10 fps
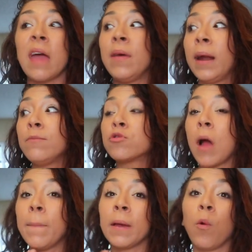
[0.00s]
and then I'm
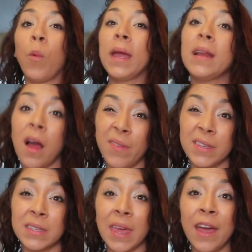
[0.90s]
dropping weight on
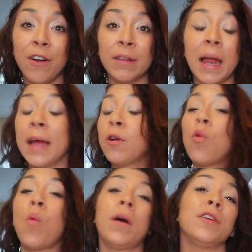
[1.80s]
the scale. I
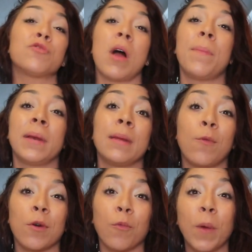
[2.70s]
don't want to drop any
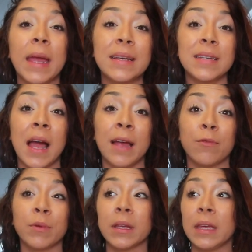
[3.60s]
more weight. I
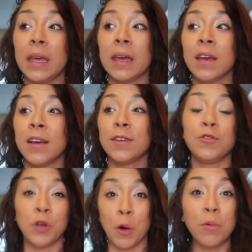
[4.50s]
really
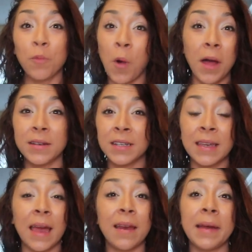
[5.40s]
don't want to
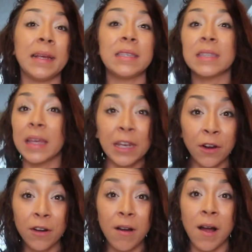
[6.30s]
get any
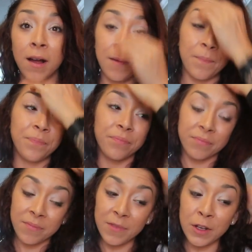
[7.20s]
skinnier. Um,
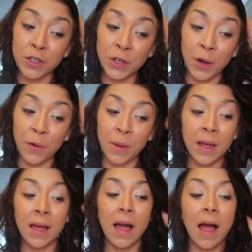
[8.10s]
so
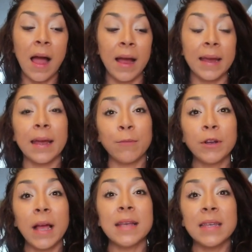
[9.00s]
I am
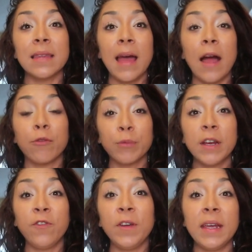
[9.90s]
realizing that
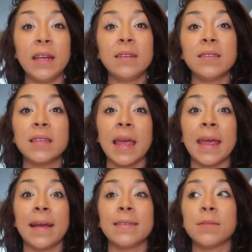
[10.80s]
refeeds
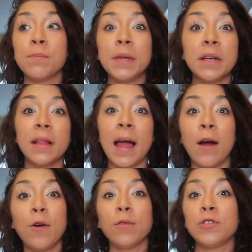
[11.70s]
and meal
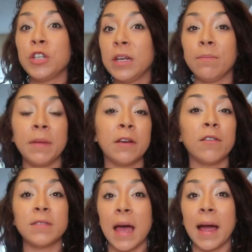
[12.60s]
out, cheat
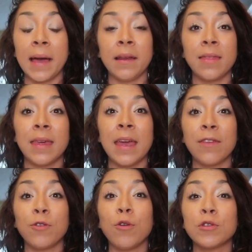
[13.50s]
meals, that kind of
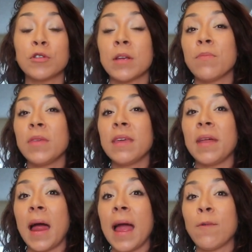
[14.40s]
thing, those are something
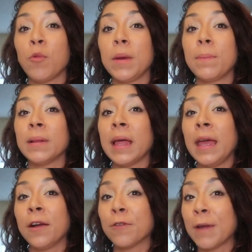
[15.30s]
that I will be
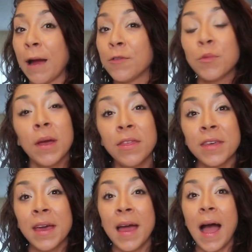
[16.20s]
playing around with.
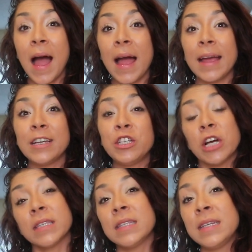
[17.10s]
I
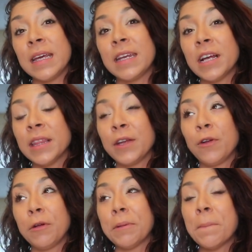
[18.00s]
just did a
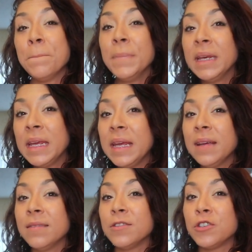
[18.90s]
little
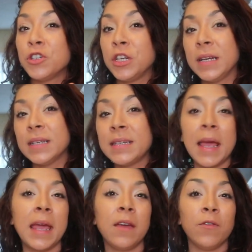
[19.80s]
mini cheat
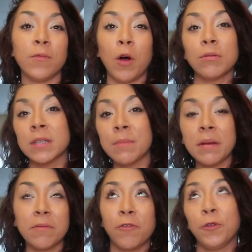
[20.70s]
day,
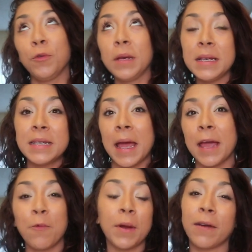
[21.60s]
ultimate foodie
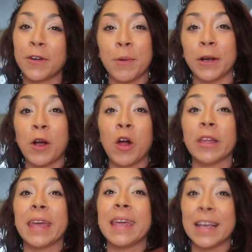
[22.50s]
day, whatever you wanna call
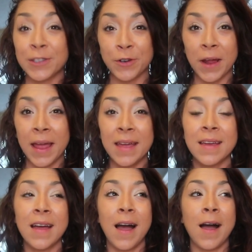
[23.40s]
it, yesterday.
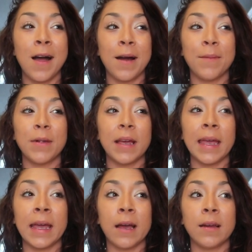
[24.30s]
Um,
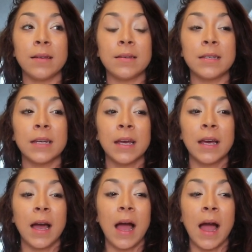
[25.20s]
and
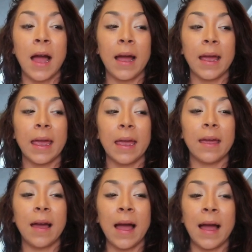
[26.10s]

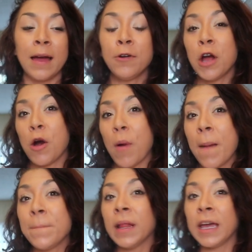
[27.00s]
I I don't know,
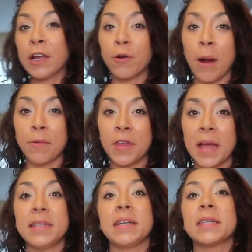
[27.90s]
I'm playing around with the
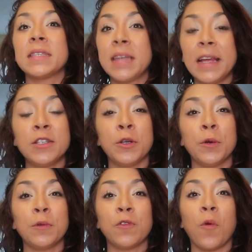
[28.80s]
idea. Stay
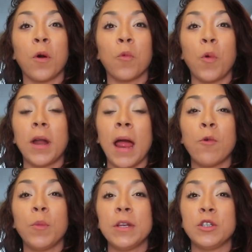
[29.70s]
tuned for what I
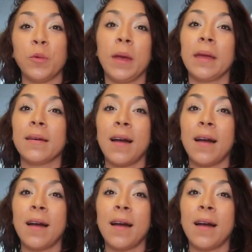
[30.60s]
will be doing